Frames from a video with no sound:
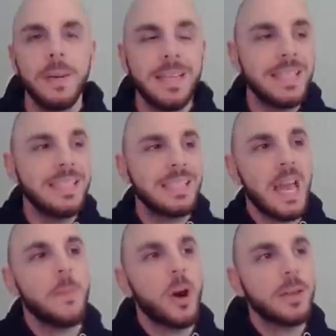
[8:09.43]
It is the
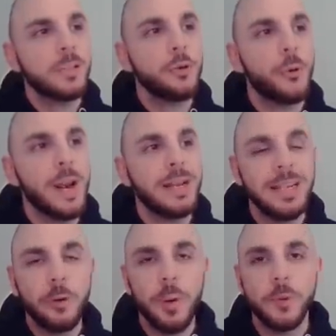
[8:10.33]
same artist who created the
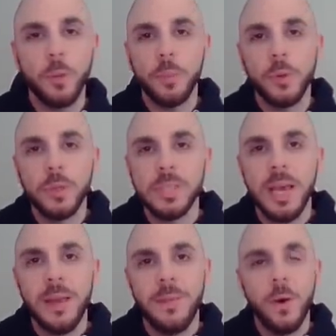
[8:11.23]
Crypto Bulls.
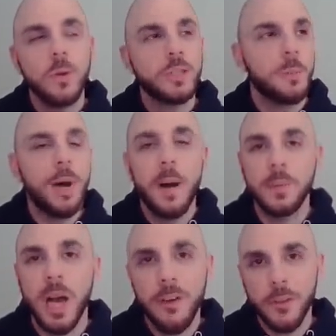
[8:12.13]
Those popped
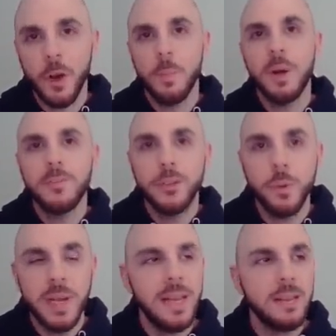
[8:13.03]
off. They're above 2
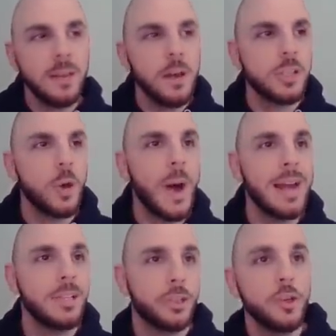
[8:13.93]
ETH. So I
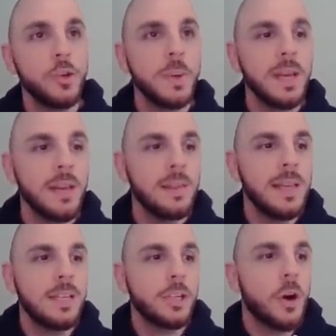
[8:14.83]
assume
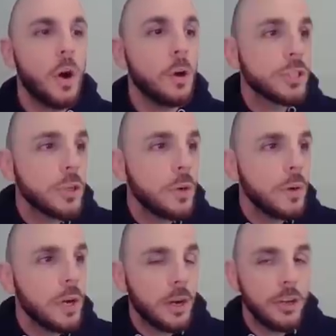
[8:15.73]
these are also
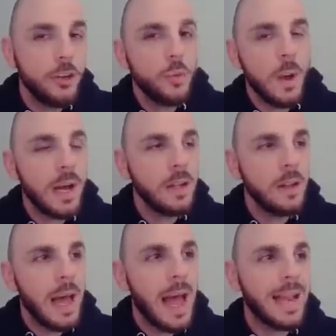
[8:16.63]
going to do well.
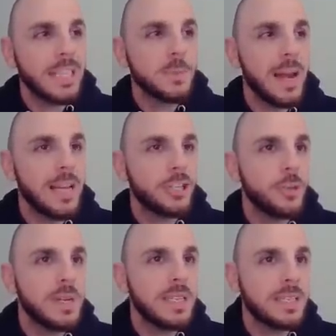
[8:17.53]
I guess my
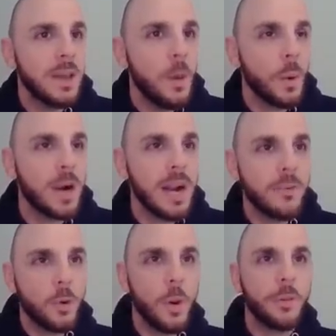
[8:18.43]
issue is, we're kind
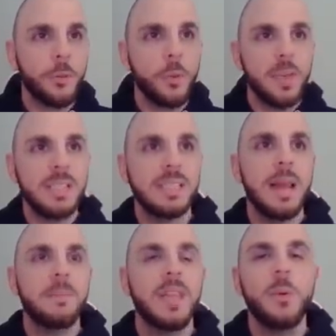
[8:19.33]
of going through the
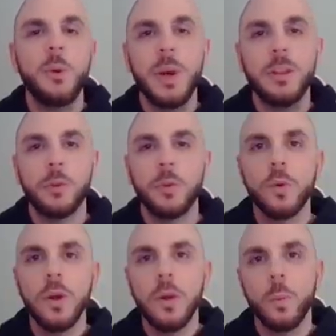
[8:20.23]
same thing we went through
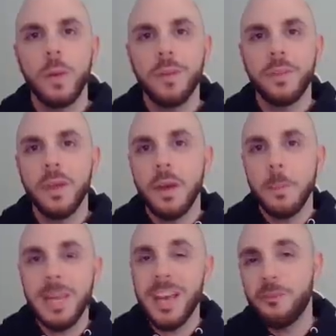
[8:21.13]
with
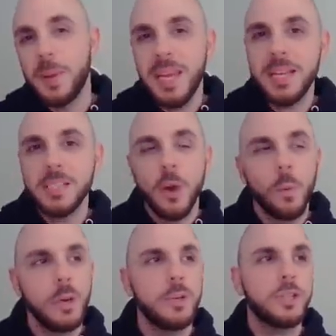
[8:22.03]
PFPs,
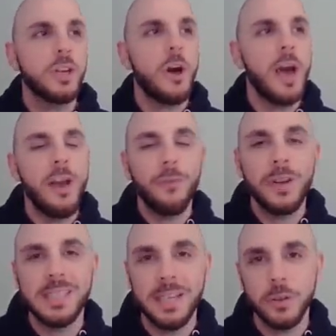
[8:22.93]
where you saw every
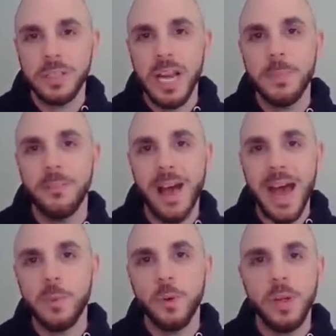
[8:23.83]
single type of
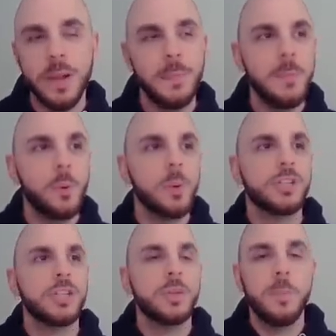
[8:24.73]
animal and people were
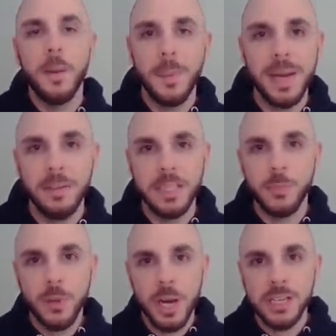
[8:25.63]
just pumping out these
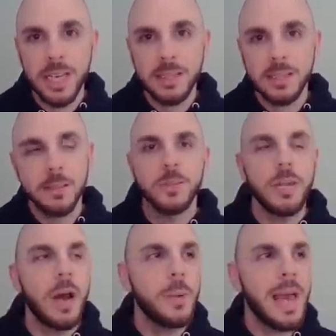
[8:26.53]
projects. So
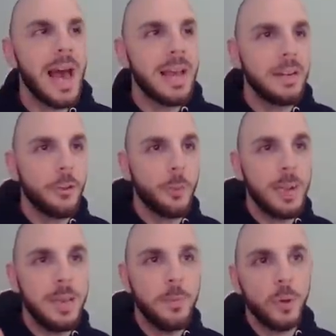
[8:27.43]
now we had
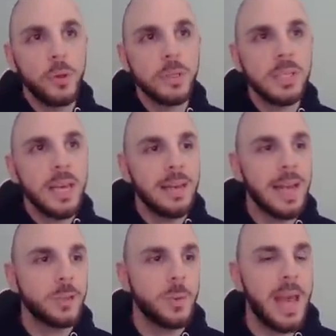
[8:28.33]
3D bulls.
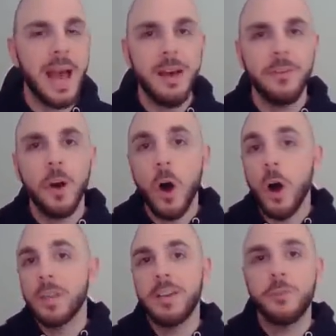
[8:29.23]
Next, we have all
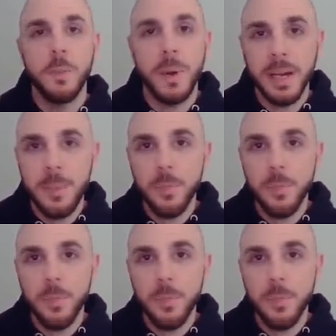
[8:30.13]
the different monkey